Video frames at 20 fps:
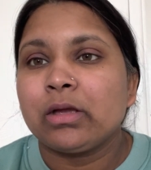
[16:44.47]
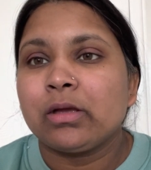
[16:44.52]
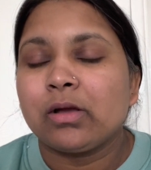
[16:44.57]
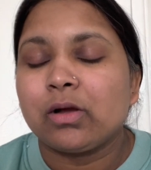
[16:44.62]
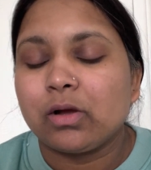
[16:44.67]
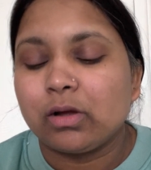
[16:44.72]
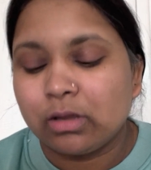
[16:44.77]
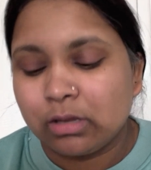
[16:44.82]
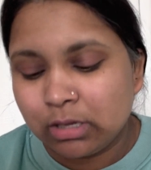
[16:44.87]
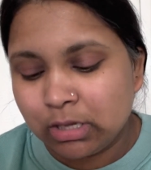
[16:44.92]

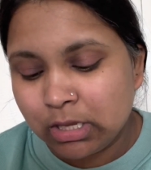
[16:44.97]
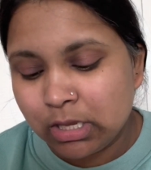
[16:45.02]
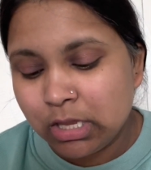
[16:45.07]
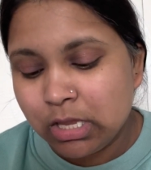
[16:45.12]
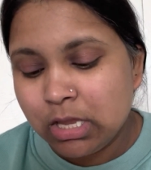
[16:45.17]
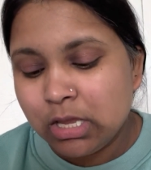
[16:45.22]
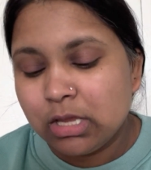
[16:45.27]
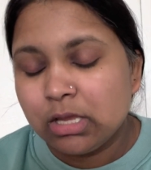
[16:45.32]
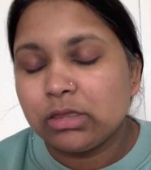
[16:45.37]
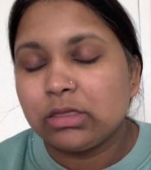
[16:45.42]
Okay,
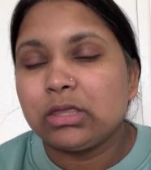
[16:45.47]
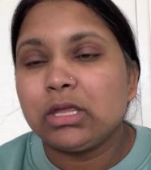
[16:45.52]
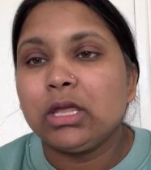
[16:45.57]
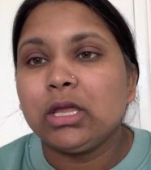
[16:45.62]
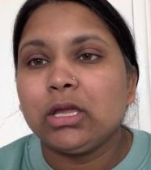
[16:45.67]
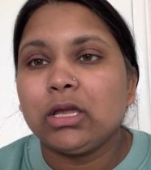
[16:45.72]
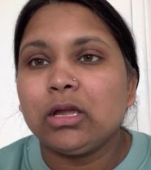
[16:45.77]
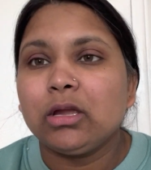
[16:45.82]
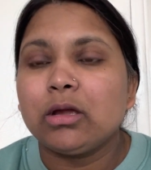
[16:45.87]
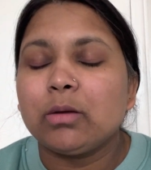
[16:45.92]

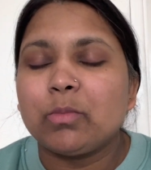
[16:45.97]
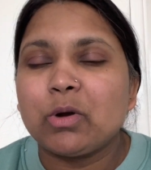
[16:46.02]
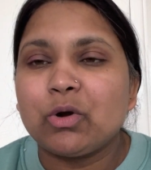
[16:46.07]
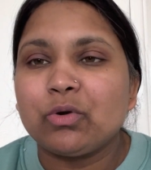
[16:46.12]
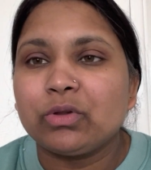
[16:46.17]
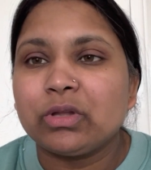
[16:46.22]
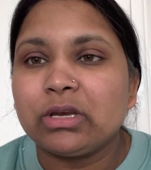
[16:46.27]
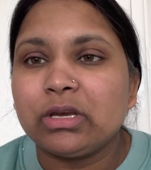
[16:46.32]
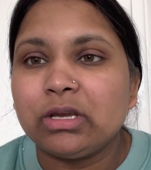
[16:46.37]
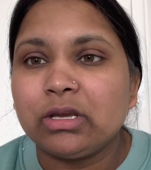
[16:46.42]
thinking about
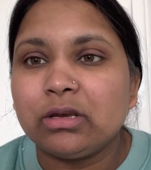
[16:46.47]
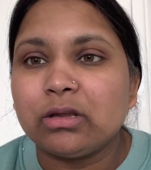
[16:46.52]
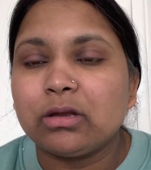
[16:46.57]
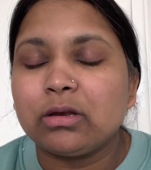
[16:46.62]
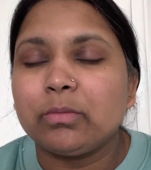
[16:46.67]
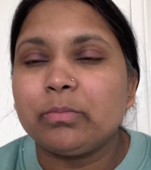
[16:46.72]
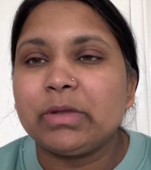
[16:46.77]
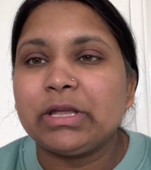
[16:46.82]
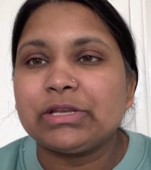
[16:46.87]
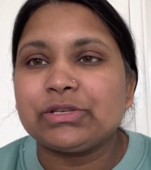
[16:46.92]
the needle
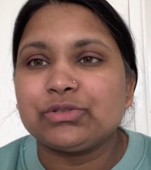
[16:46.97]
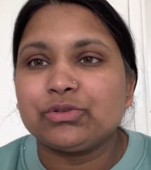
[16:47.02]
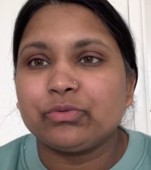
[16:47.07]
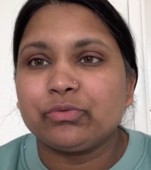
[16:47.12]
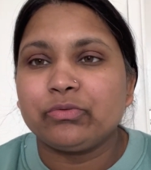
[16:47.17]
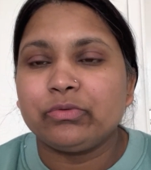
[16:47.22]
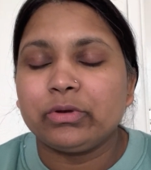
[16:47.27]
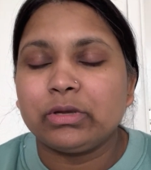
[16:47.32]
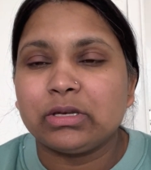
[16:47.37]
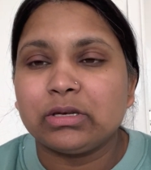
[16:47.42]
makes you
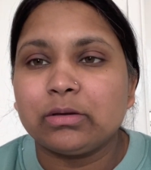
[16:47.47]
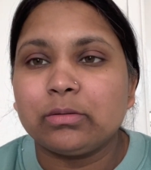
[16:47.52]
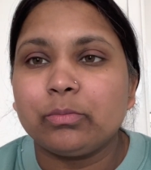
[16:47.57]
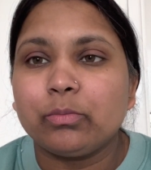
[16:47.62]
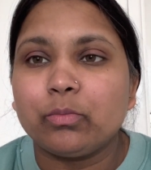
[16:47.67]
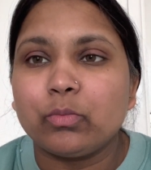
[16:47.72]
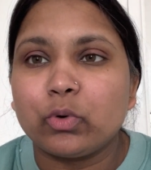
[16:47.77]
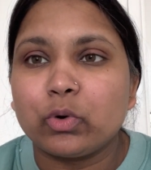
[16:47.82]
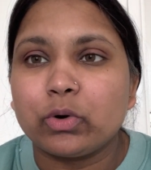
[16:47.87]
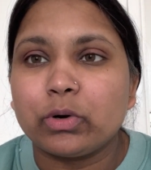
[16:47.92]
feel
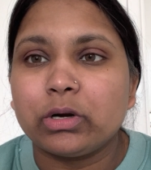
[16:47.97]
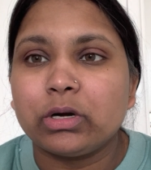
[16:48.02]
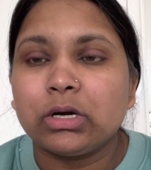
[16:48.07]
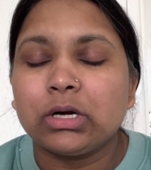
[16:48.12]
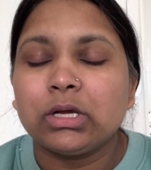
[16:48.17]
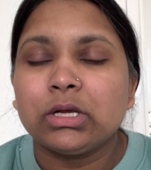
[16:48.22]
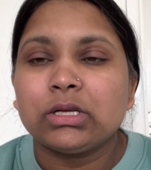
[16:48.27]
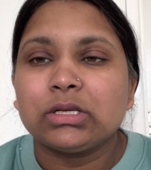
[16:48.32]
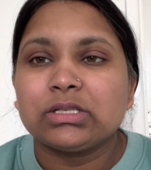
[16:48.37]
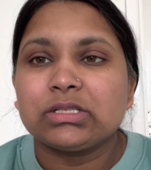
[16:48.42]
more
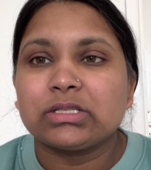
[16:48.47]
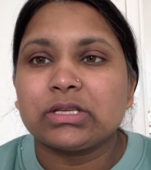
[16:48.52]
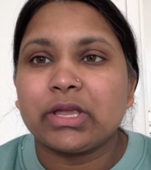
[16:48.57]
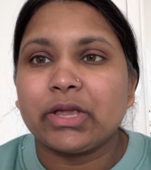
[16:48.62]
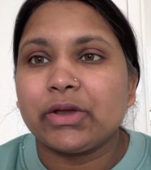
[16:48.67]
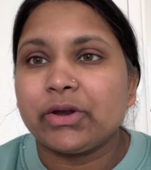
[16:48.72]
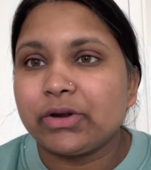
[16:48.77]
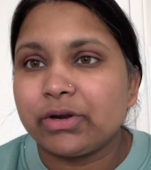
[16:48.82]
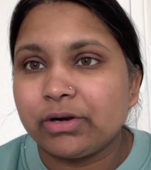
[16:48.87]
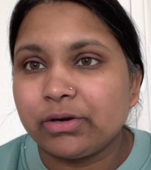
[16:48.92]

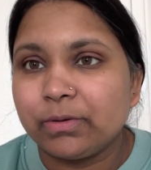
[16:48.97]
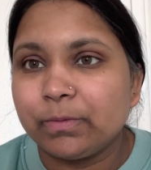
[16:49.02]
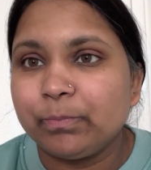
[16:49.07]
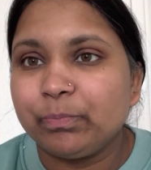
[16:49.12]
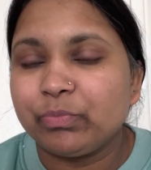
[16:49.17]
scared.